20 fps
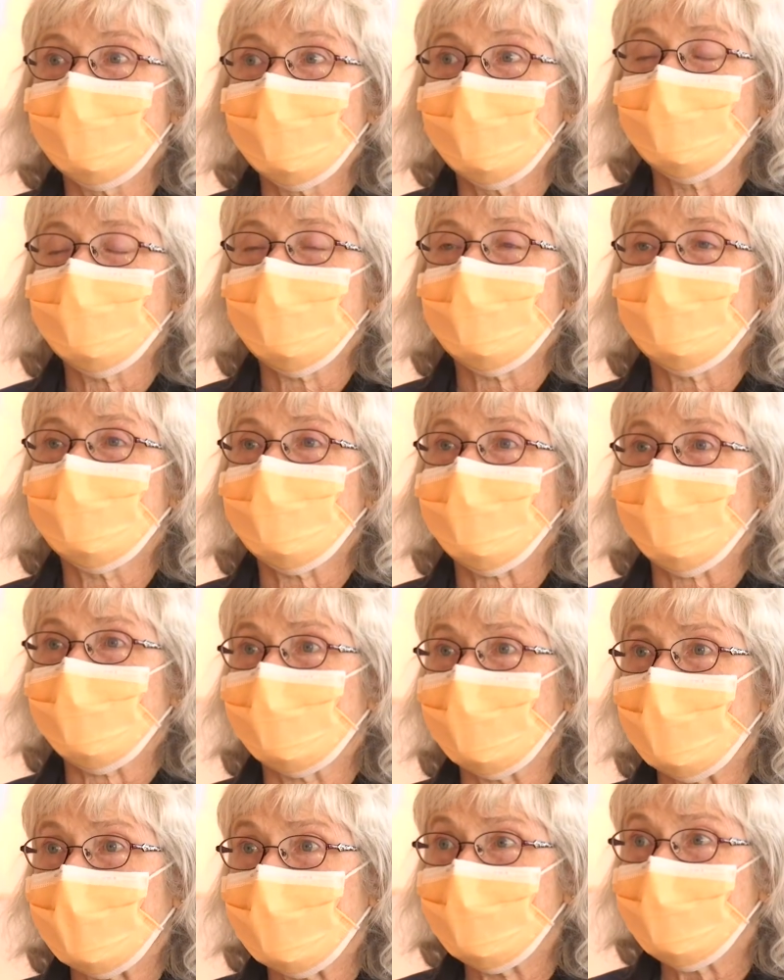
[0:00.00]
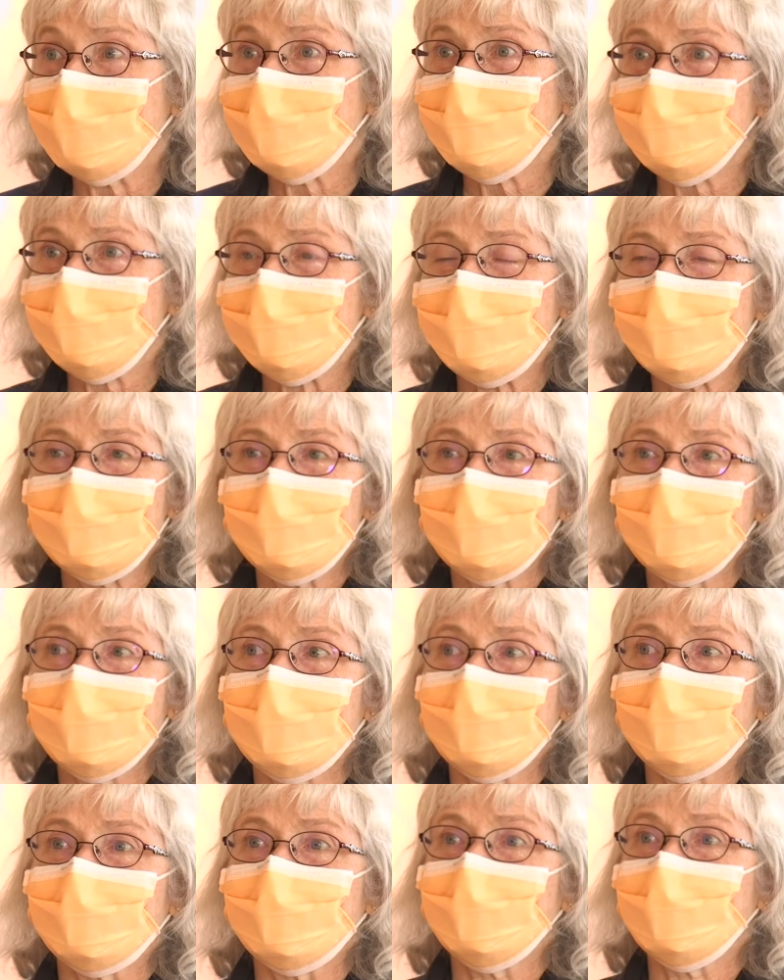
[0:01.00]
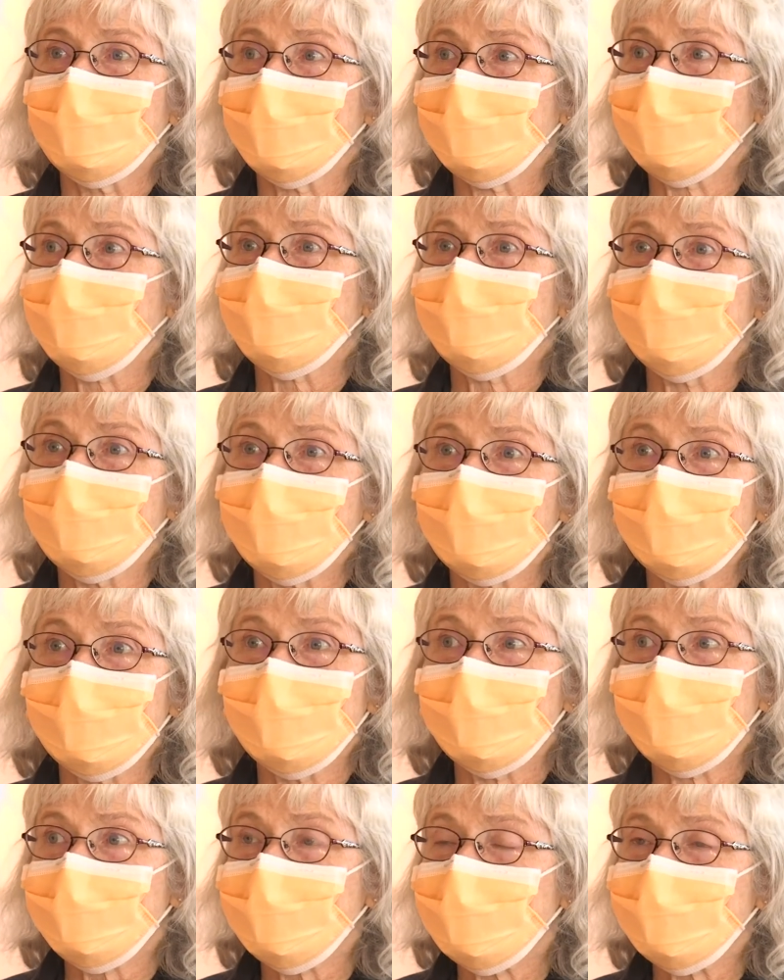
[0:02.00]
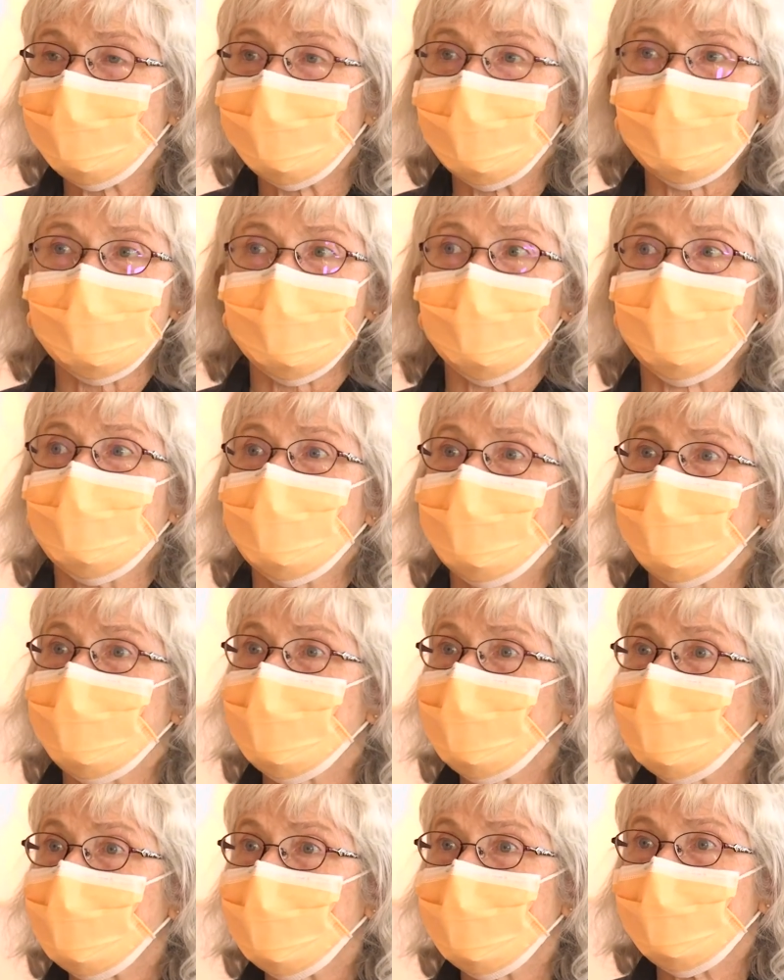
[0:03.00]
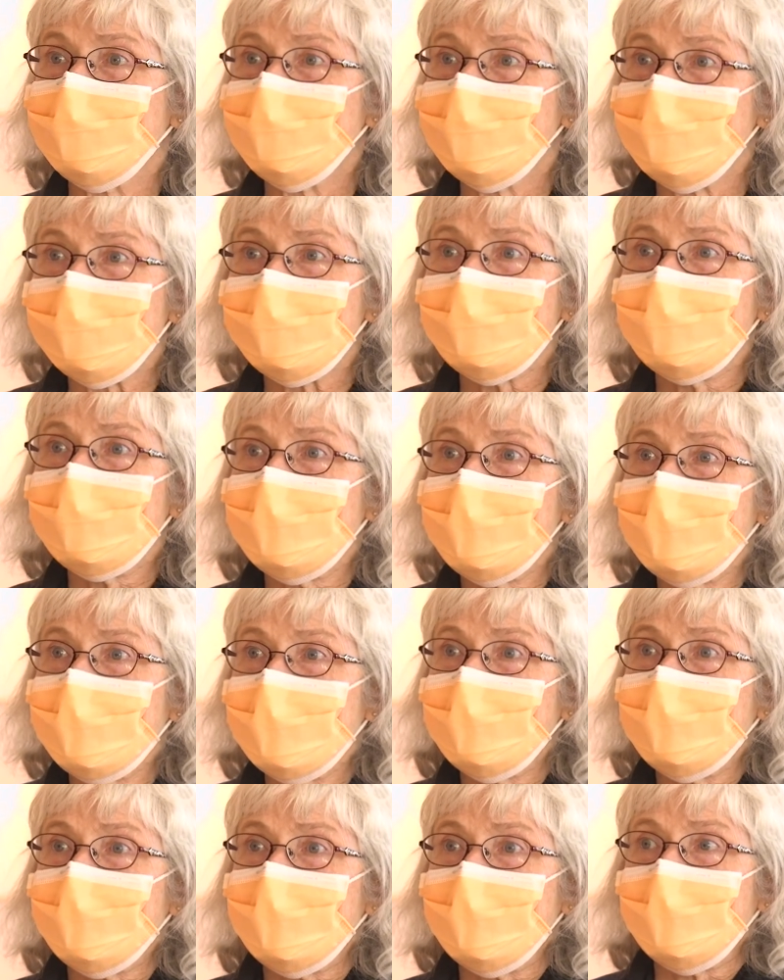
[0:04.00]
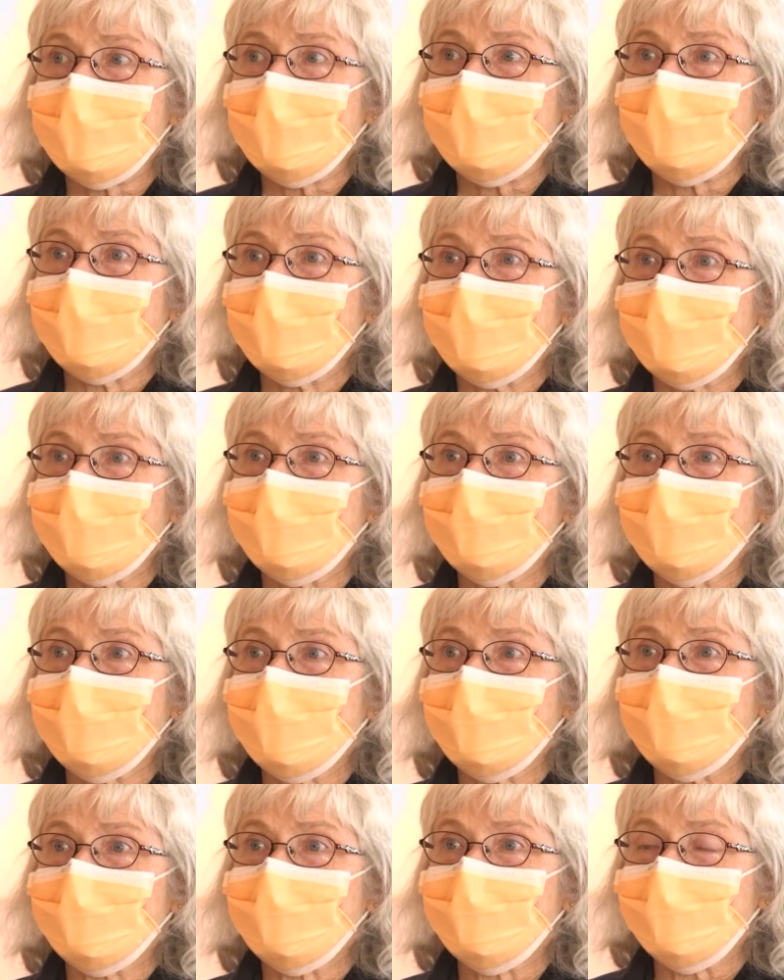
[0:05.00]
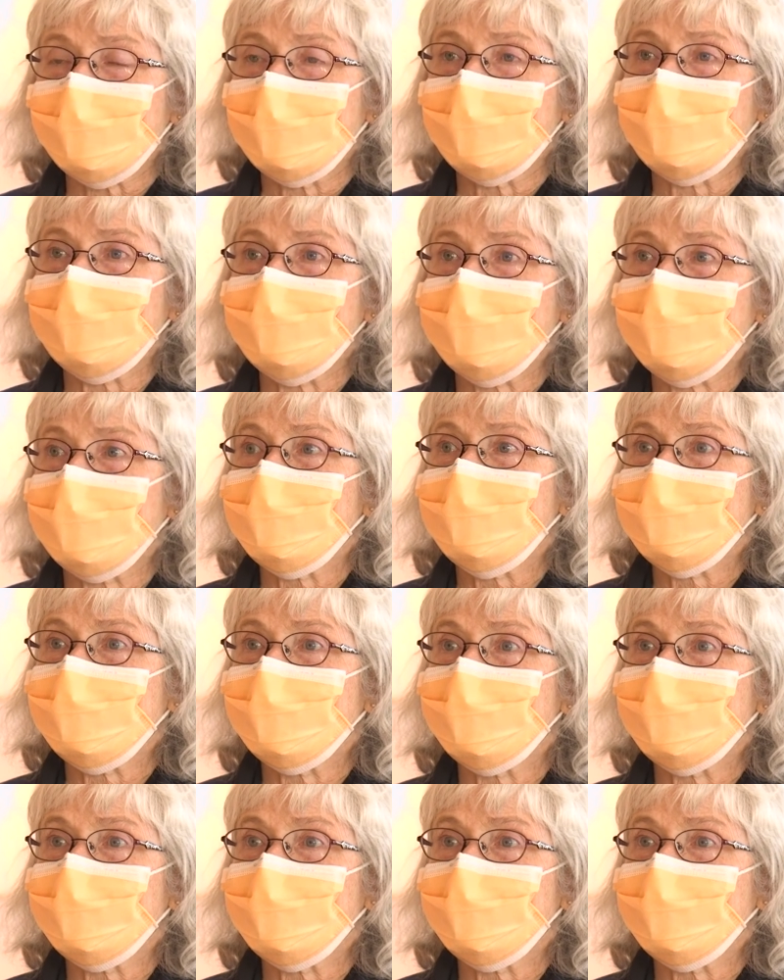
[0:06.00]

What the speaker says: group of providers and a phenomenal group of nurses, respiratory therapists, and a strong sense